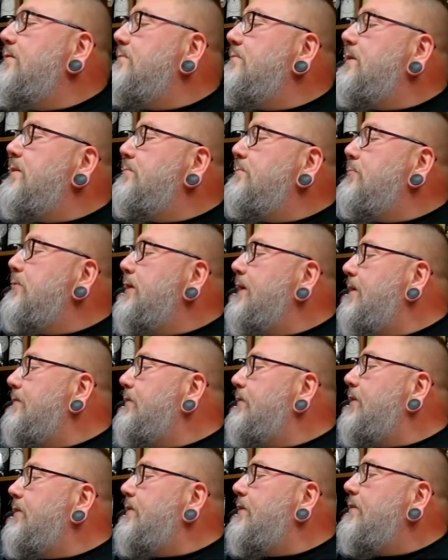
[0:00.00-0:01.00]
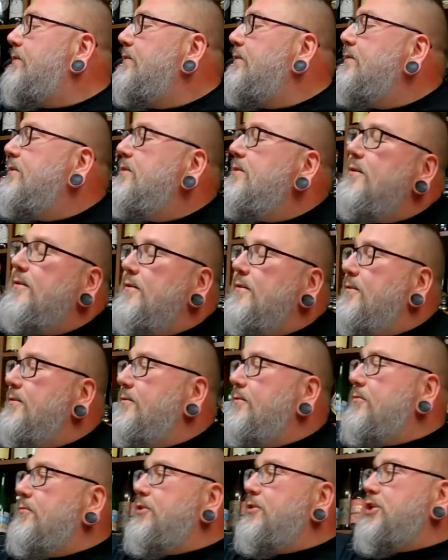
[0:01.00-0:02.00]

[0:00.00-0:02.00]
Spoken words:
gonna break everything. Doing